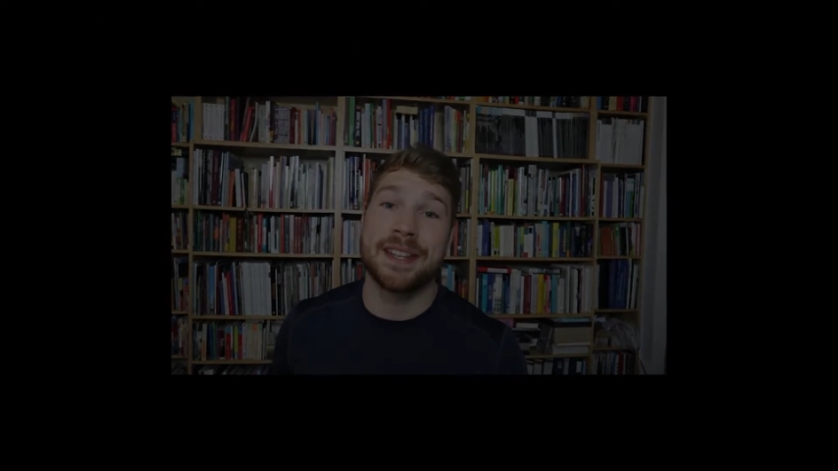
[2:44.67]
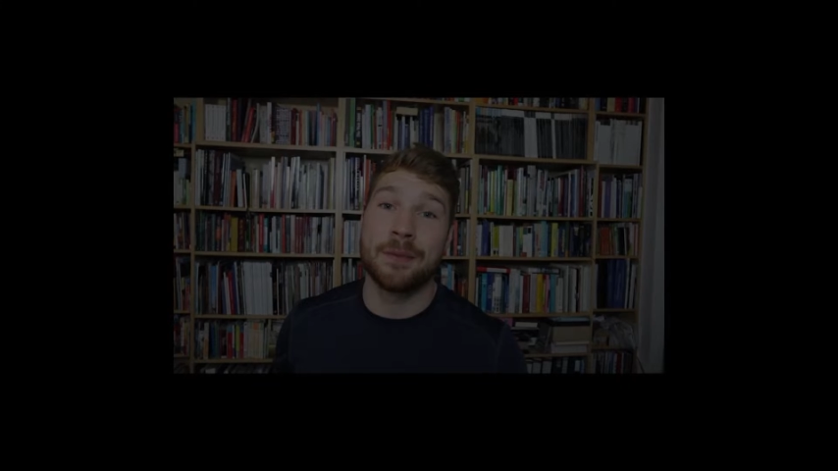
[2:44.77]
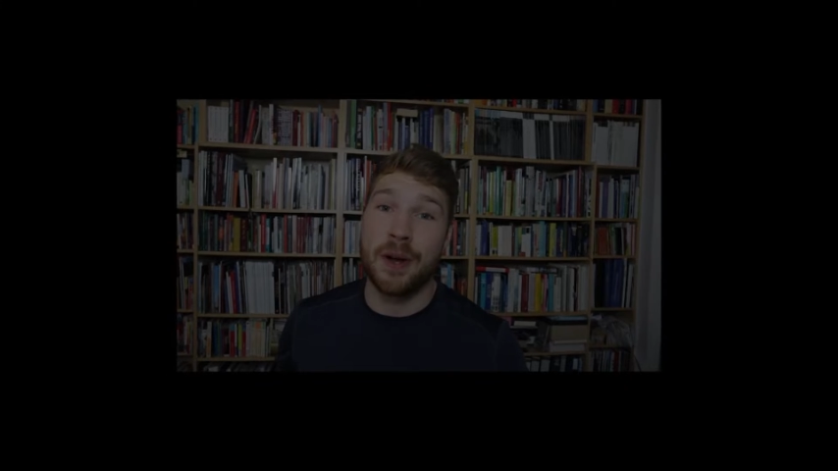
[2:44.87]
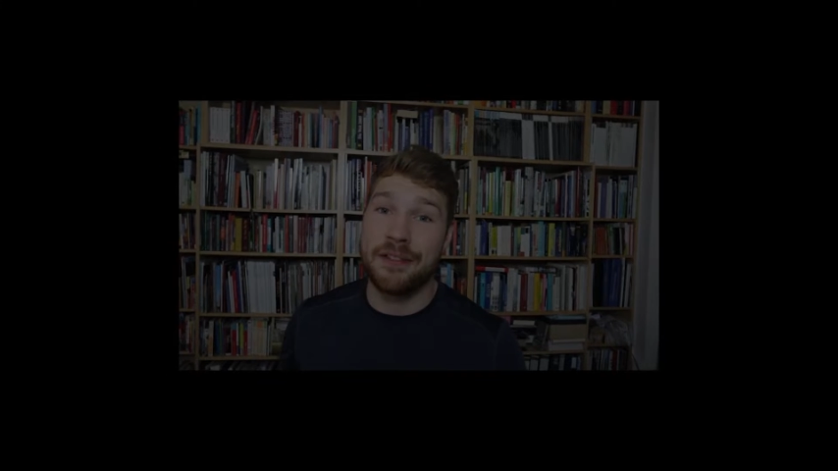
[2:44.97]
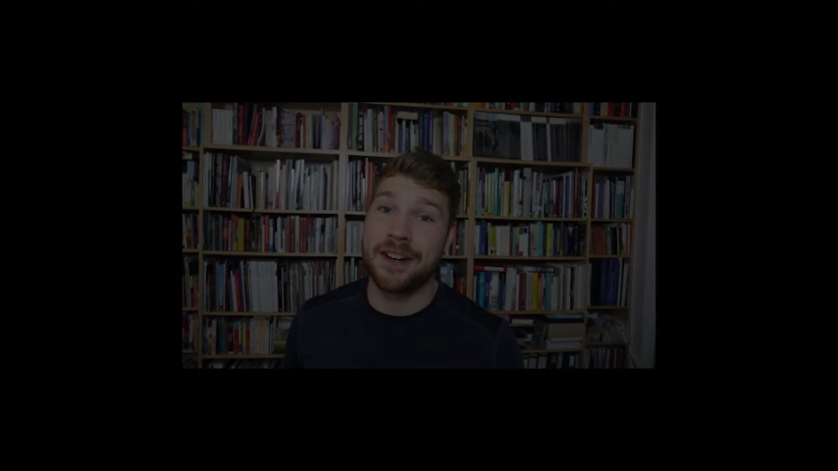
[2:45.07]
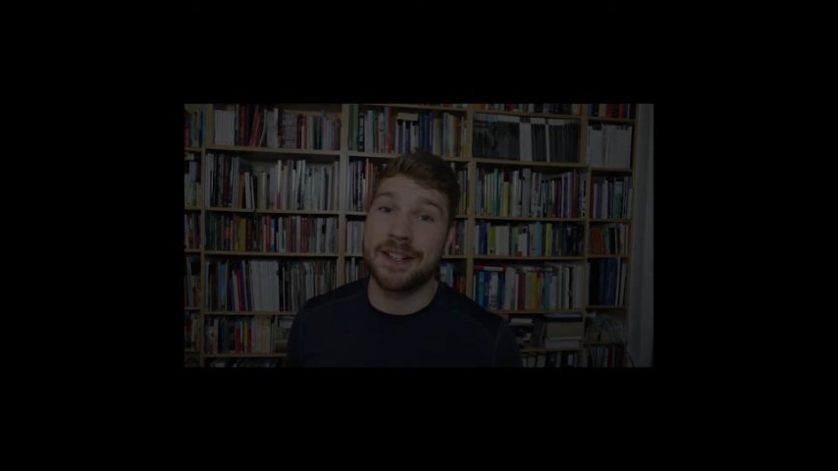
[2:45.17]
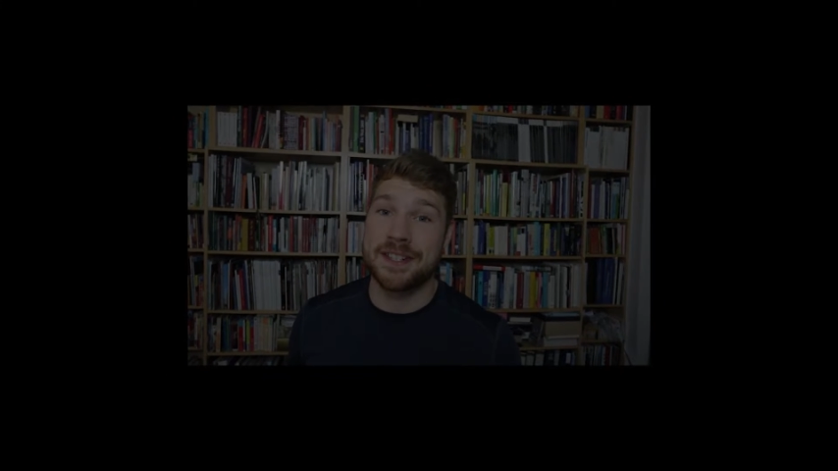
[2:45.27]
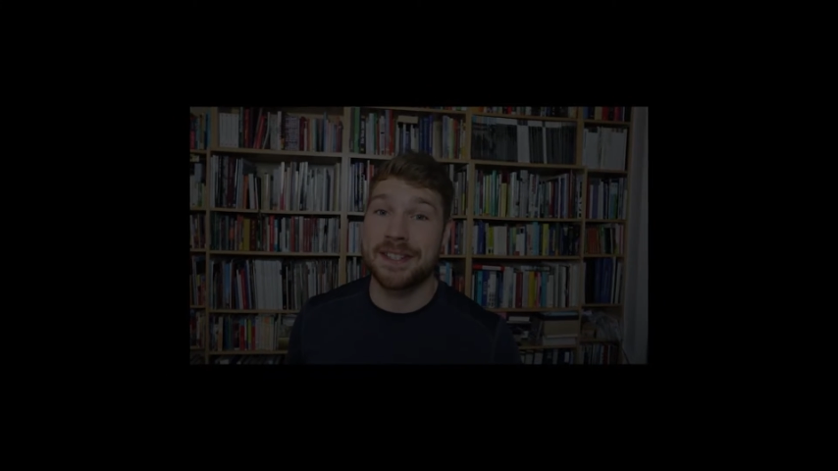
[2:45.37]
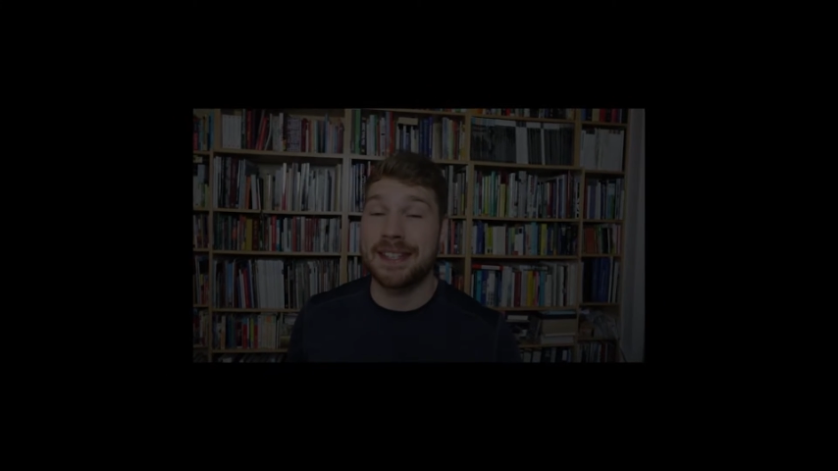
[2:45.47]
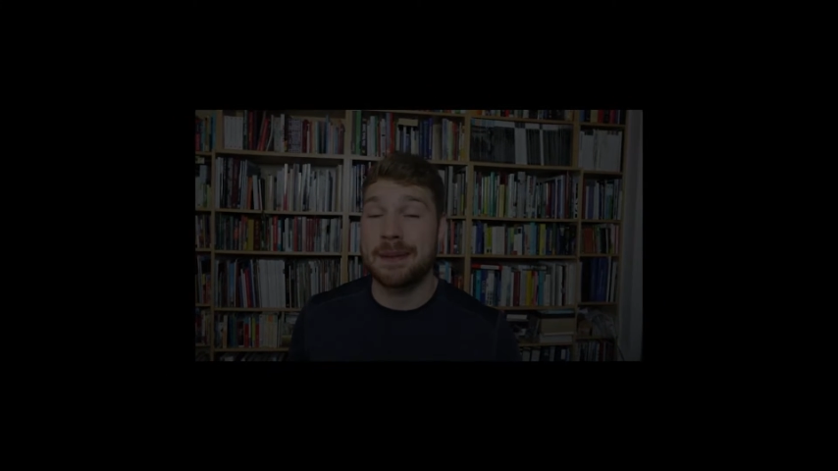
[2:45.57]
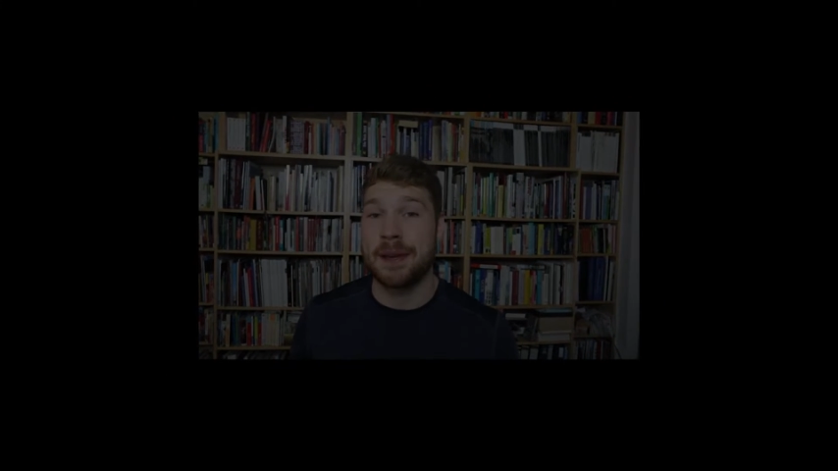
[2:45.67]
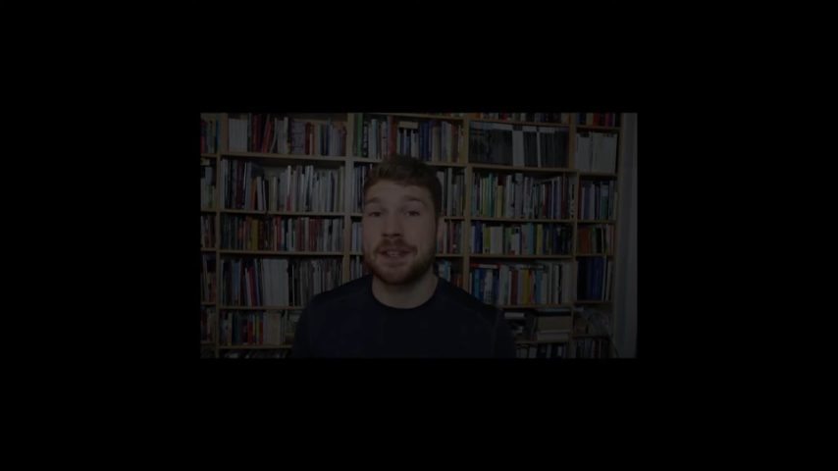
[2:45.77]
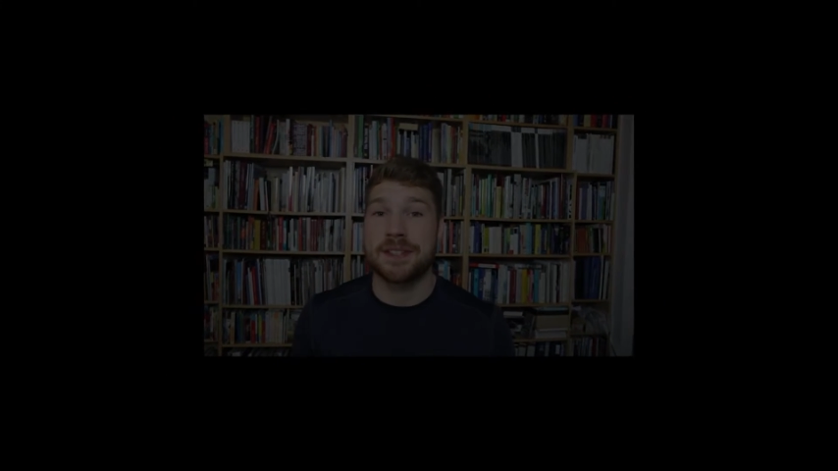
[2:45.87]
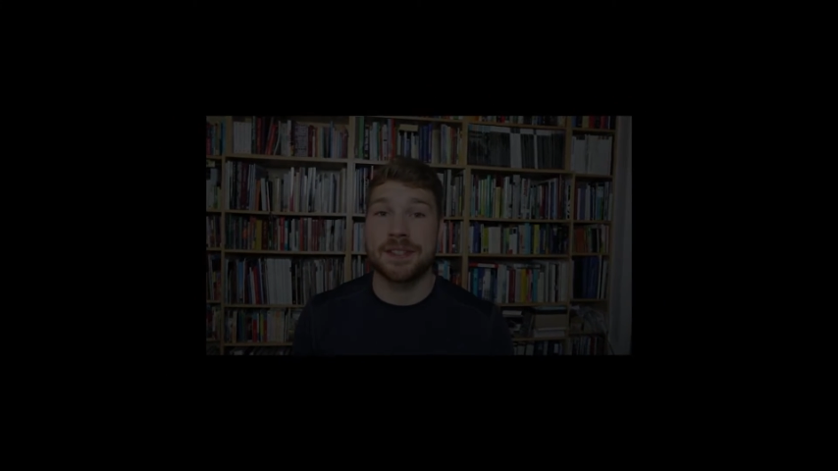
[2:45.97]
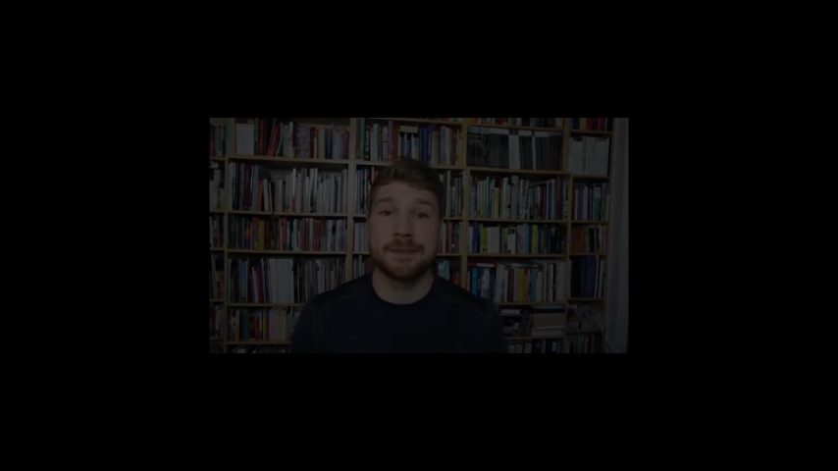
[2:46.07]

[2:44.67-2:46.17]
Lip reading: and wave functions get mentioned.